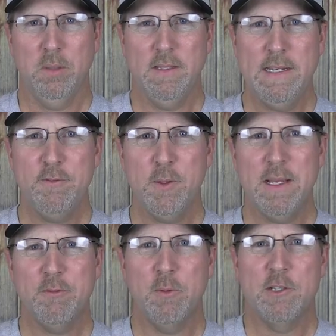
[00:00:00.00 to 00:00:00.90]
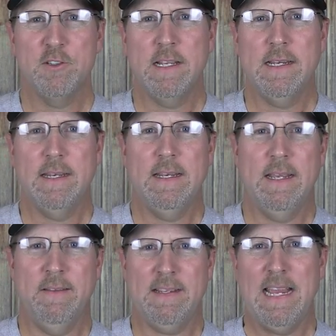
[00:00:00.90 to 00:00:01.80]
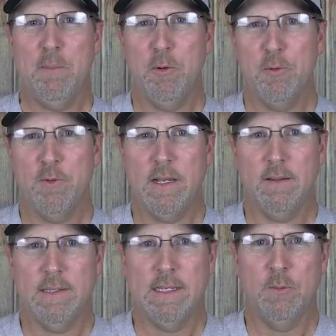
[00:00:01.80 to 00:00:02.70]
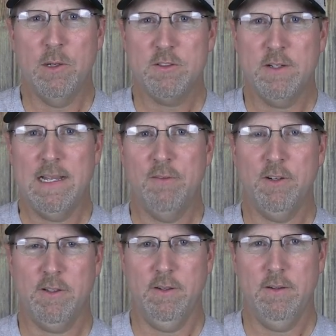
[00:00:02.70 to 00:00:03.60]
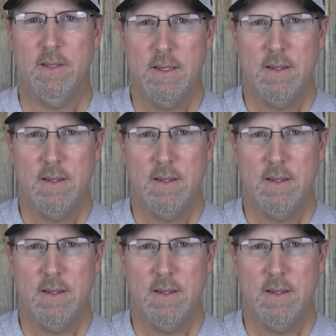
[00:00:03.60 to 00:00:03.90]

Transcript: Believed to have originated in the Cameroon Valley in western Africa,